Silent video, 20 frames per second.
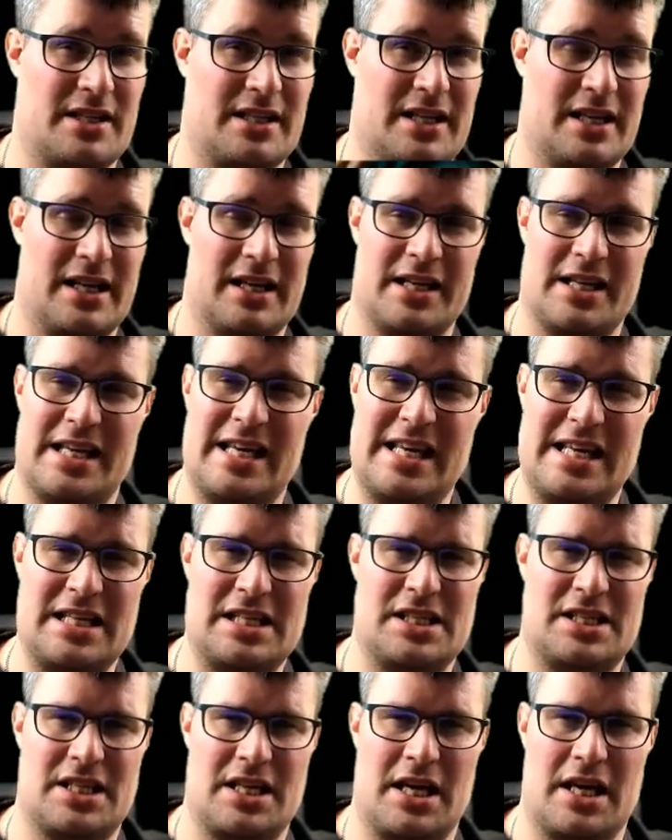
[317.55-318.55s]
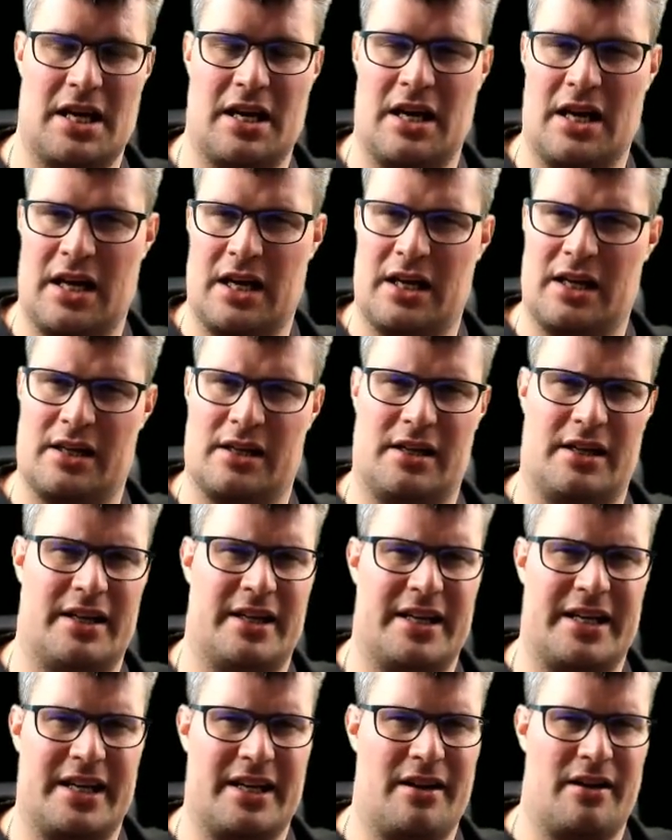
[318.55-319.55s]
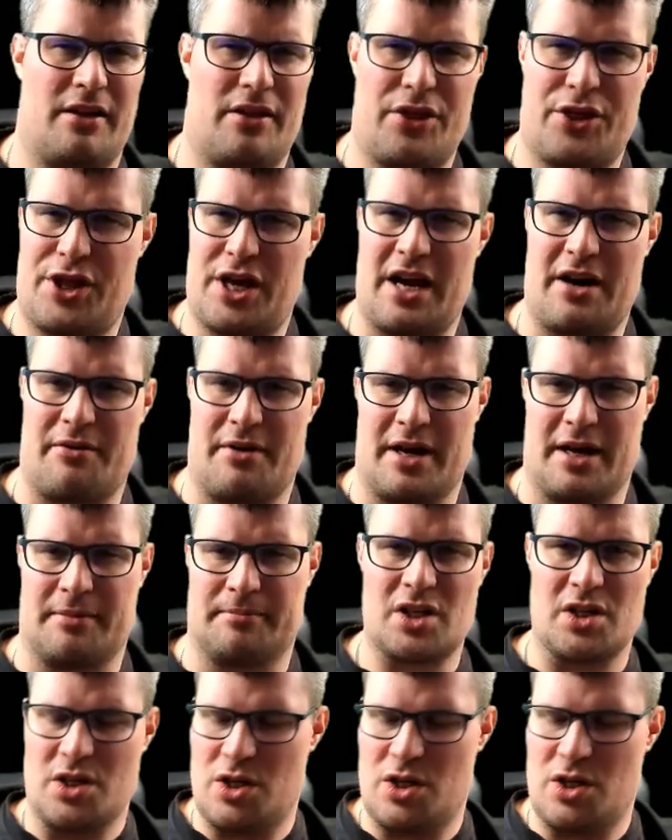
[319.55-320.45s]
uh, easy little theory.